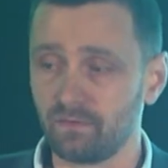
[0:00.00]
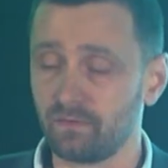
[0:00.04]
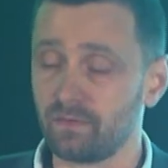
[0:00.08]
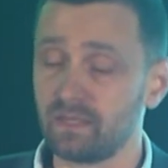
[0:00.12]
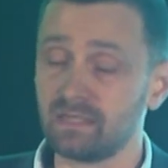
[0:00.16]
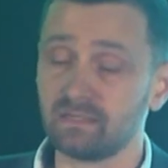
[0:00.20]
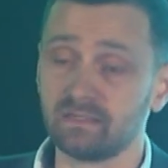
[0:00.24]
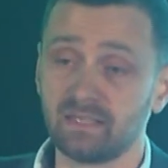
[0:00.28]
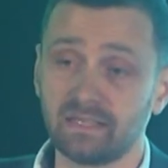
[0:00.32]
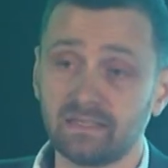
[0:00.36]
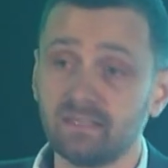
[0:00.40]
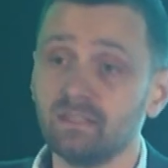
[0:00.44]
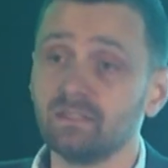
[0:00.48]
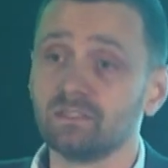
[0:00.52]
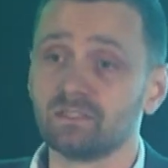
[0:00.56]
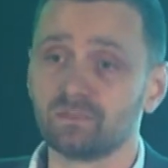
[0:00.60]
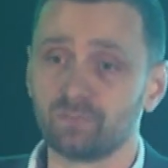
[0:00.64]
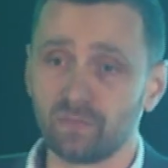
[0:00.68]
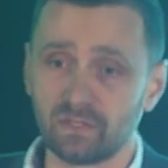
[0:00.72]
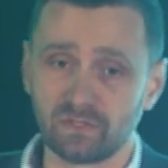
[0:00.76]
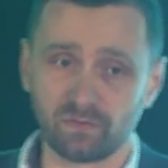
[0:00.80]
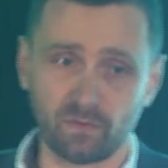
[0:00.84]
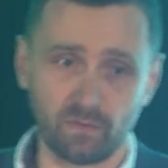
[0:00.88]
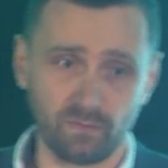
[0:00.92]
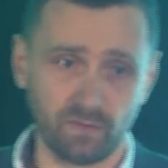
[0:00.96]
didn't
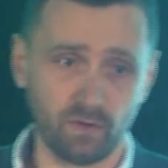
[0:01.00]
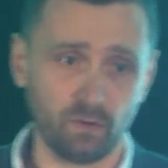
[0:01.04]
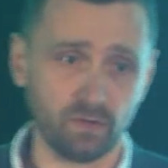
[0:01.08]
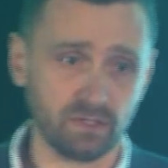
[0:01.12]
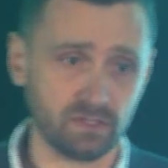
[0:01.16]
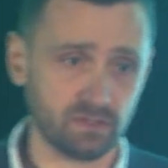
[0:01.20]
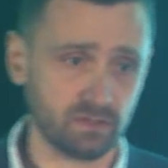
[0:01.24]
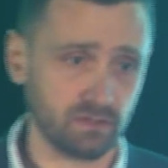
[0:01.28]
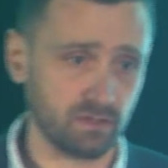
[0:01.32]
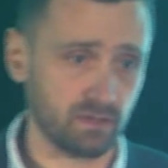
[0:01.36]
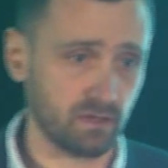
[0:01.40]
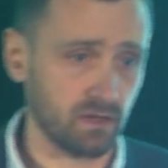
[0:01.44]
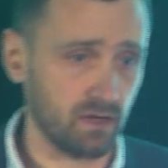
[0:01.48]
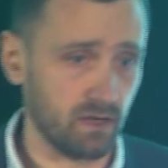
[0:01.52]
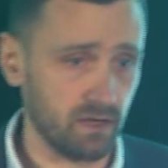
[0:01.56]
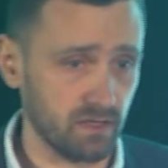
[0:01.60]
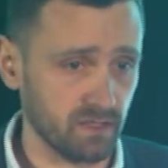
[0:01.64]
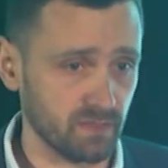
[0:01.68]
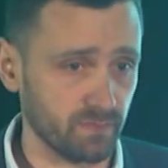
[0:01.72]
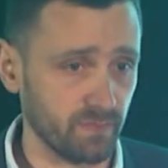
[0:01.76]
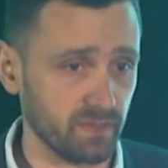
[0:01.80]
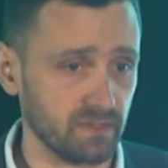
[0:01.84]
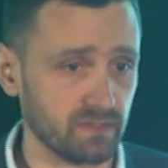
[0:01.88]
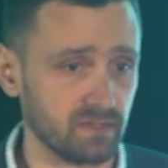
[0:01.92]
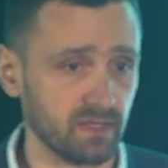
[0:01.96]
switch from the Oyster
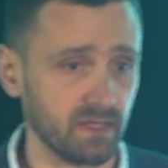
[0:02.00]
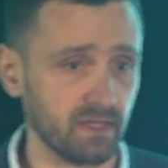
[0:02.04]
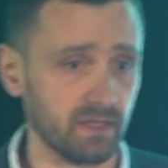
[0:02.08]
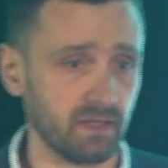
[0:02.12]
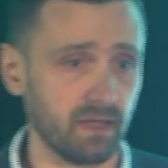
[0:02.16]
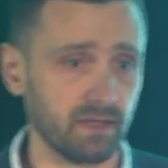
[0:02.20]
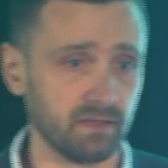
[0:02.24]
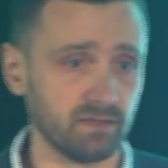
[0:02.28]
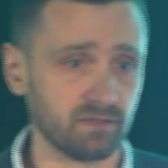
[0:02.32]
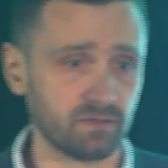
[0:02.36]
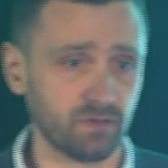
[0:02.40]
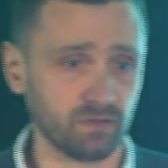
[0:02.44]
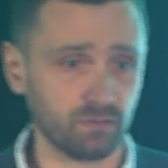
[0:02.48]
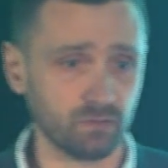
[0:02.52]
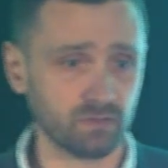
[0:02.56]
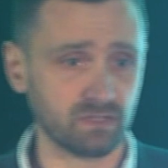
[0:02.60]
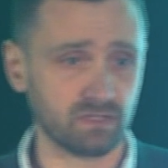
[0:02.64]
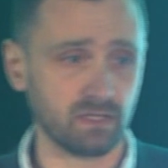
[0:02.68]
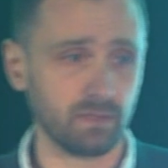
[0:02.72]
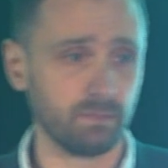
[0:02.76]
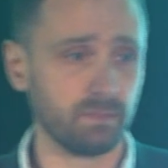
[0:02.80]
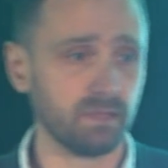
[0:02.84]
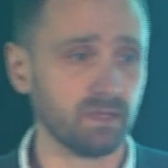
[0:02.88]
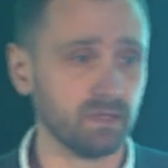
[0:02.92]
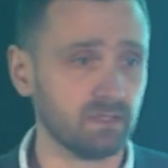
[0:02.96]
cards, but they introduced
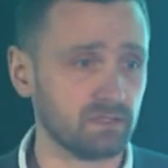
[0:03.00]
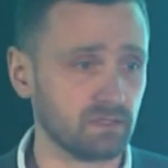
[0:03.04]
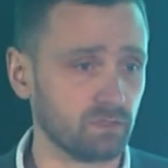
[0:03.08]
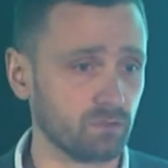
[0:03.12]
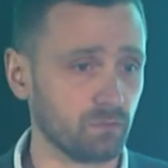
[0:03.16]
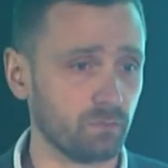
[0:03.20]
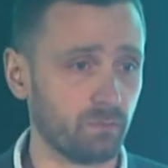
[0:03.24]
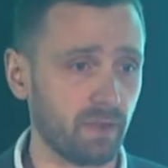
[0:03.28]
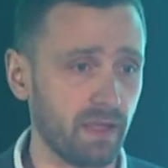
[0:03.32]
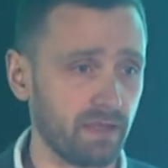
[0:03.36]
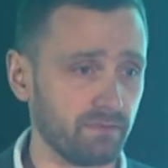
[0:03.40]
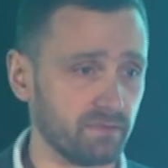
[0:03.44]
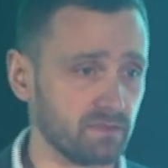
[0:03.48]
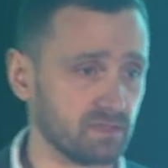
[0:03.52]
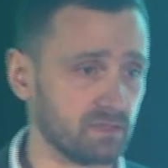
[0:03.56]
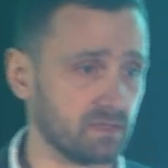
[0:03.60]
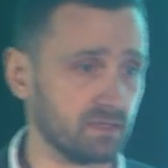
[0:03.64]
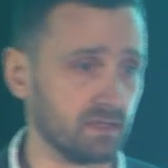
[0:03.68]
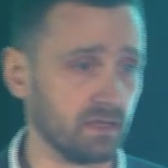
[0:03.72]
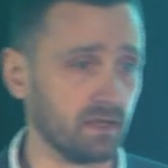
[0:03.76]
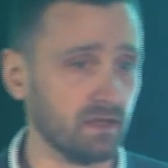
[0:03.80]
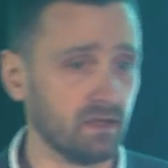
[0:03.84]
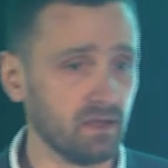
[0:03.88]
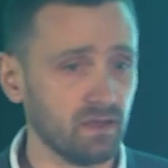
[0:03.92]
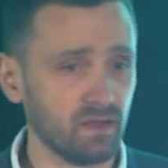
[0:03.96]
the ability to pay with
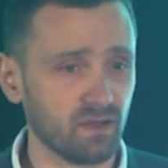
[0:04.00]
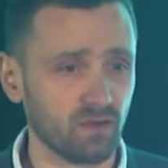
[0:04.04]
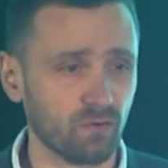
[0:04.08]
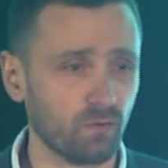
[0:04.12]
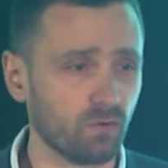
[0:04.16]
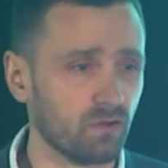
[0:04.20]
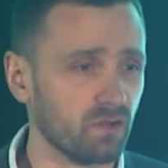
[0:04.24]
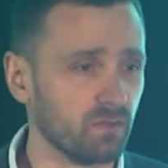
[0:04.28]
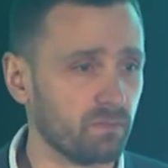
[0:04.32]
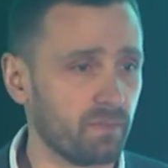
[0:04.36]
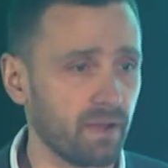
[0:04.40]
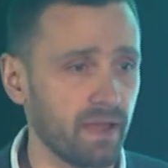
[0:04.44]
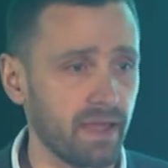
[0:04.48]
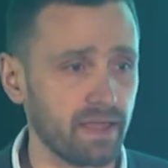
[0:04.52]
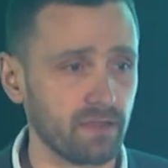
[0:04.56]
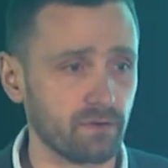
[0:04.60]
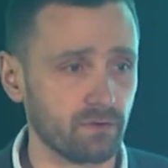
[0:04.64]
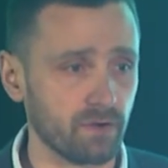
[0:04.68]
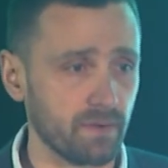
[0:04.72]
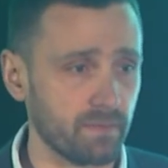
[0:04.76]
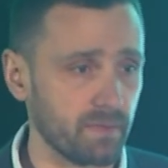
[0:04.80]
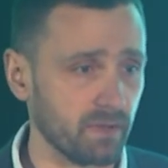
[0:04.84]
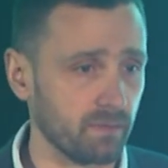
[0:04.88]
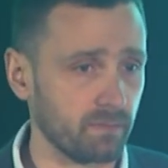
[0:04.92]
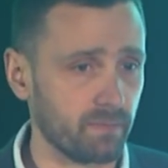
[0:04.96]
the Google Pay
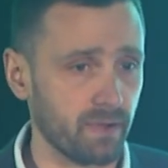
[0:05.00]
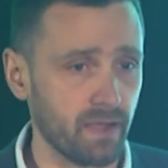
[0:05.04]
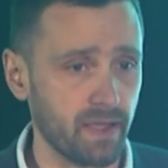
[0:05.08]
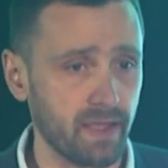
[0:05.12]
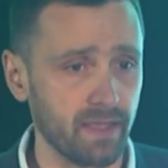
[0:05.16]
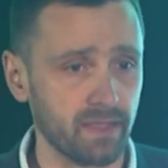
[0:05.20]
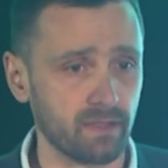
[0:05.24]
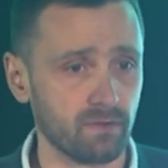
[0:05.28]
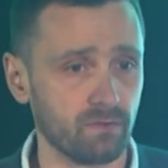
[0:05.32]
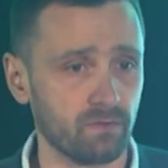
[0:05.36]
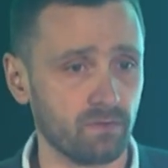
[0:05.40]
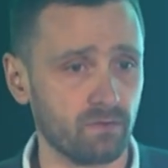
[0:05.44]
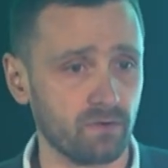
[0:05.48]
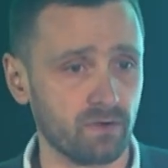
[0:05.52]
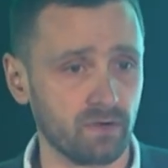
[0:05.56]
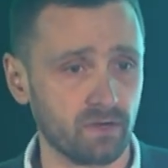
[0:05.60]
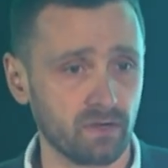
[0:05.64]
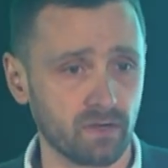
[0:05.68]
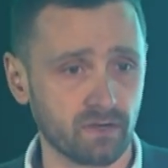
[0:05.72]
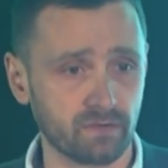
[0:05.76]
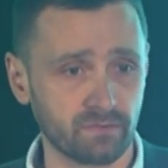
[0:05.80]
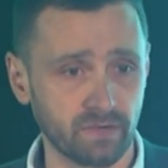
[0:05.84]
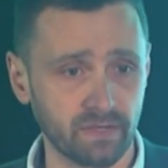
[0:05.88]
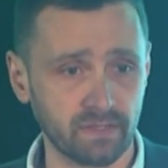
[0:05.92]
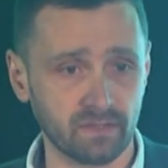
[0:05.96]
or Apple Pay
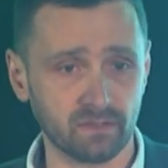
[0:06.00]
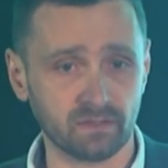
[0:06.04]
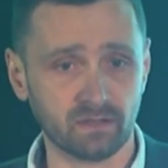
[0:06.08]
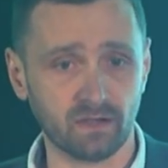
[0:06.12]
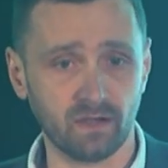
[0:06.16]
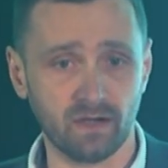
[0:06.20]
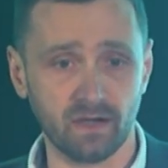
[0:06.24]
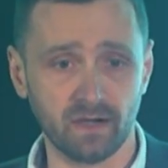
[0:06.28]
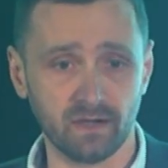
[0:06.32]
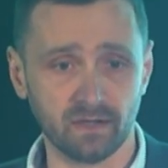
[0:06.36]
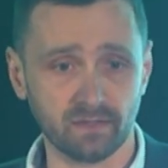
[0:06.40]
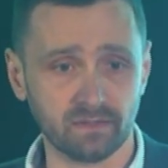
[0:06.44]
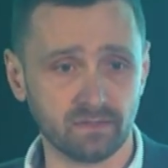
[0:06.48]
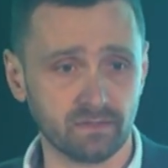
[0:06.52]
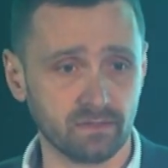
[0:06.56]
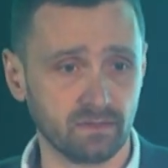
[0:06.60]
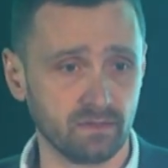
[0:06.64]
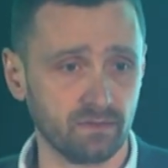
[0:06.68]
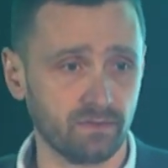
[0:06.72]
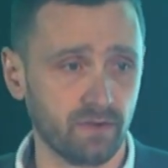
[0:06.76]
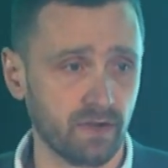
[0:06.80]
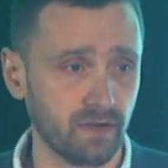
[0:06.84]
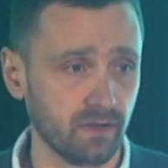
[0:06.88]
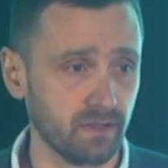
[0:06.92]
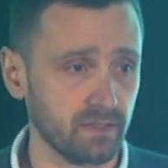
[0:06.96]
or credit card,
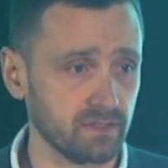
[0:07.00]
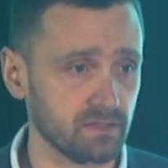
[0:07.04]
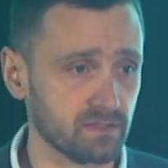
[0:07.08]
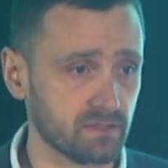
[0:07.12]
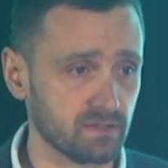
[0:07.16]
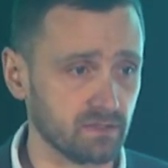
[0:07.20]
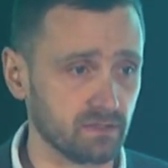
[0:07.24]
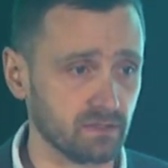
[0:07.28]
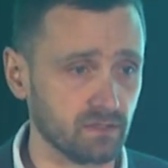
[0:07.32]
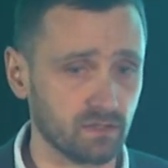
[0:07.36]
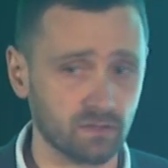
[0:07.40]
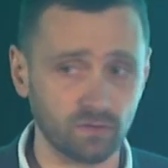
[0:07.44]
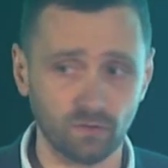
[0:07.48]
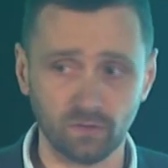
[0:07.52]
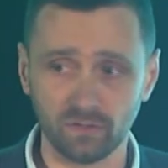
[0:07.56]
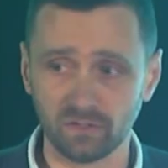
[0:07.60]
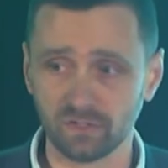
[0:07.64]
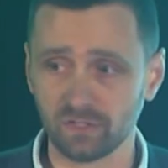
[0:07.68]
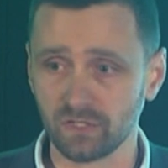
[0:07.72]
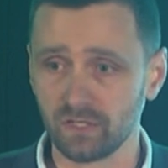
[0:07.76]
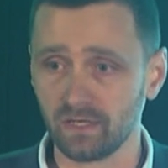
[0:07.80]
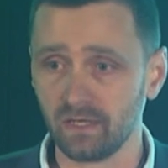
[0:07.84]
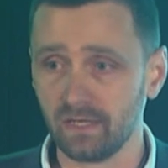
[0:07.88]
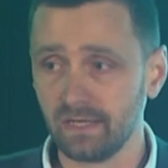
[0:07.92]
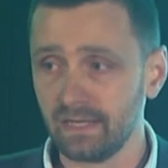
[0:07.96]
wireless
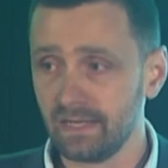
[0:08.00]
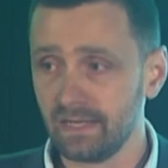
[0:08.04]
technology.